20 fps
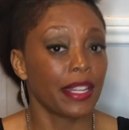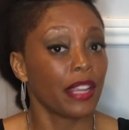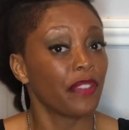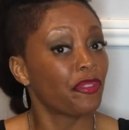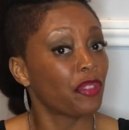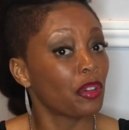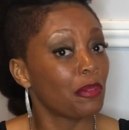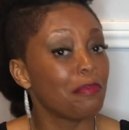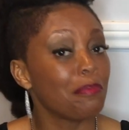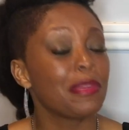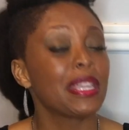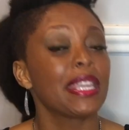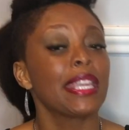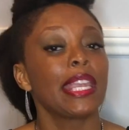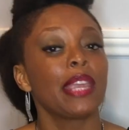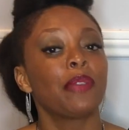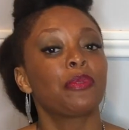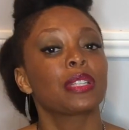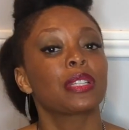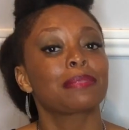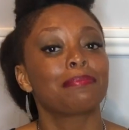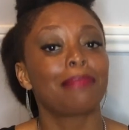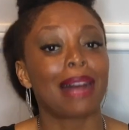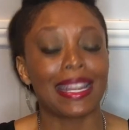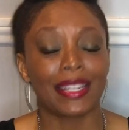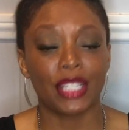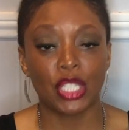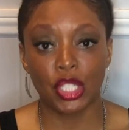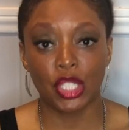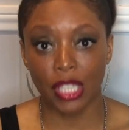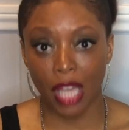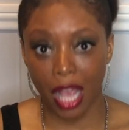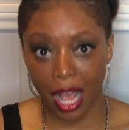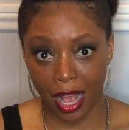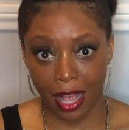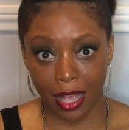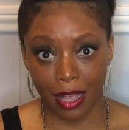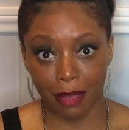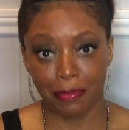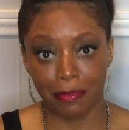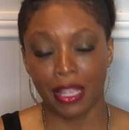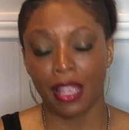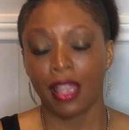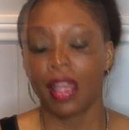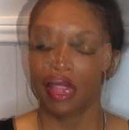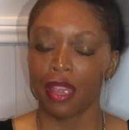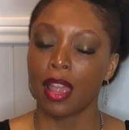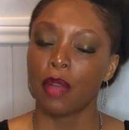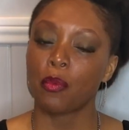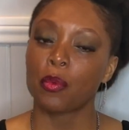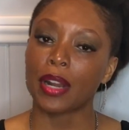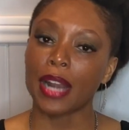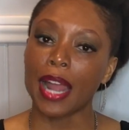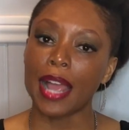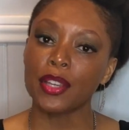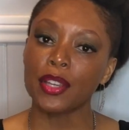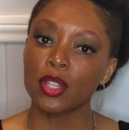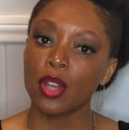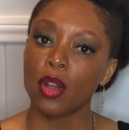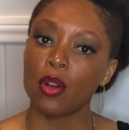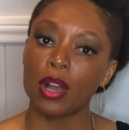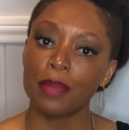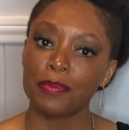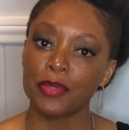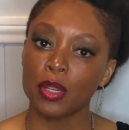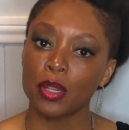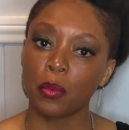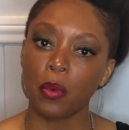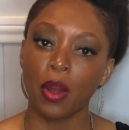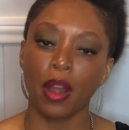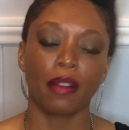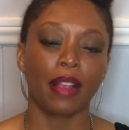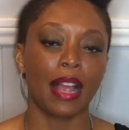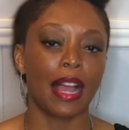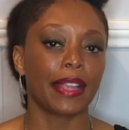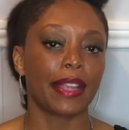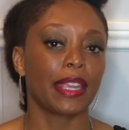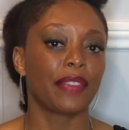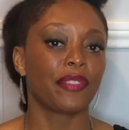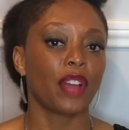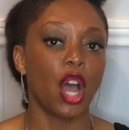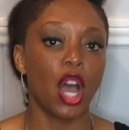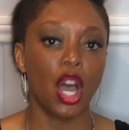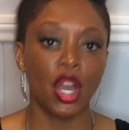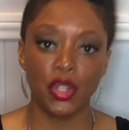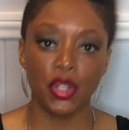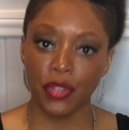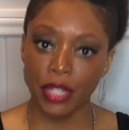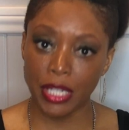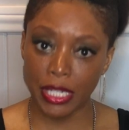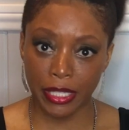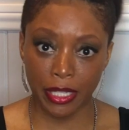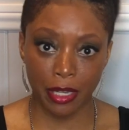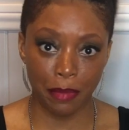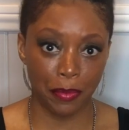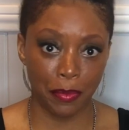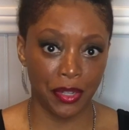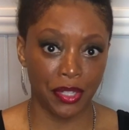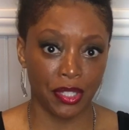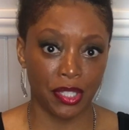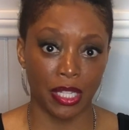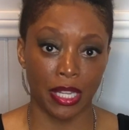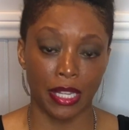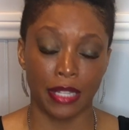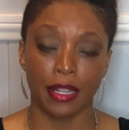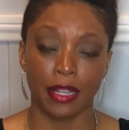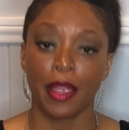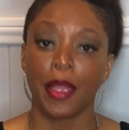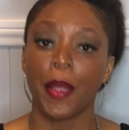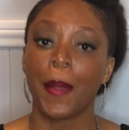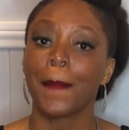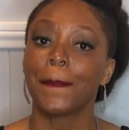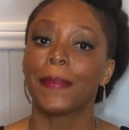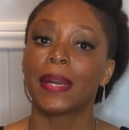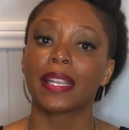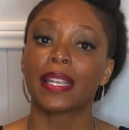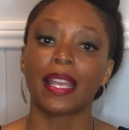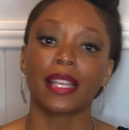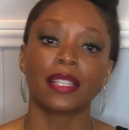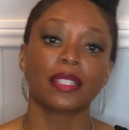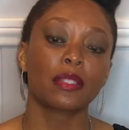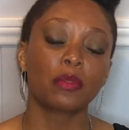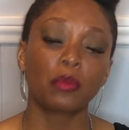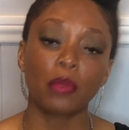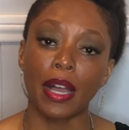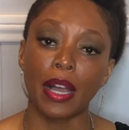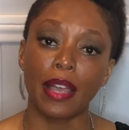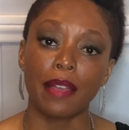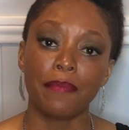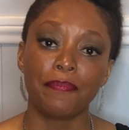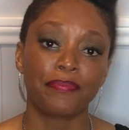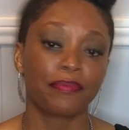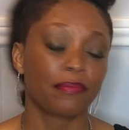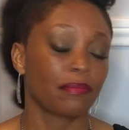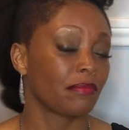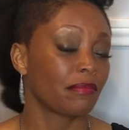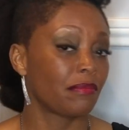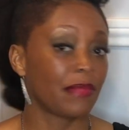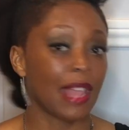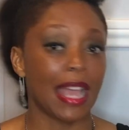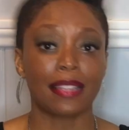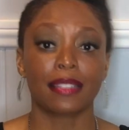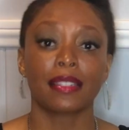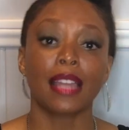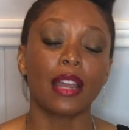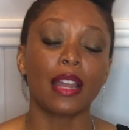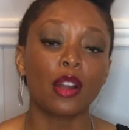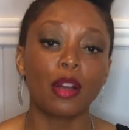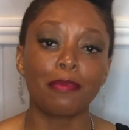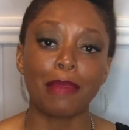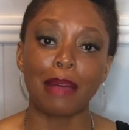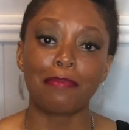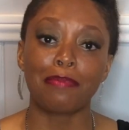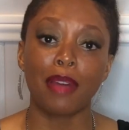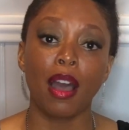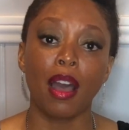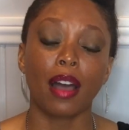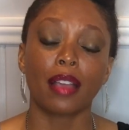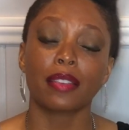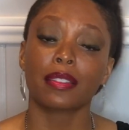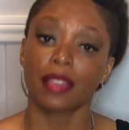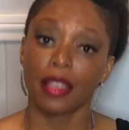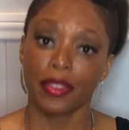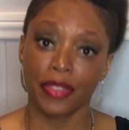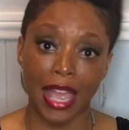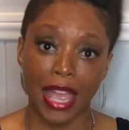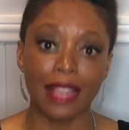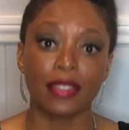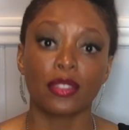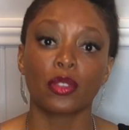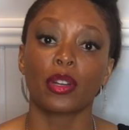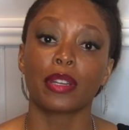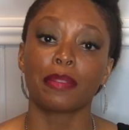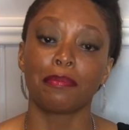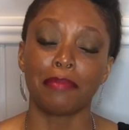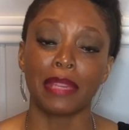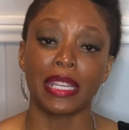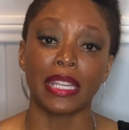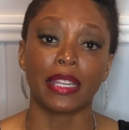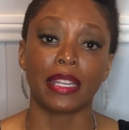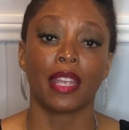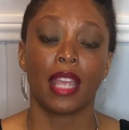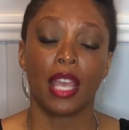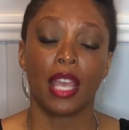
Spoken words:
And for me, it was my job. When I show up to work, I give 110%. But guess what? That's not on my boss. That's on me.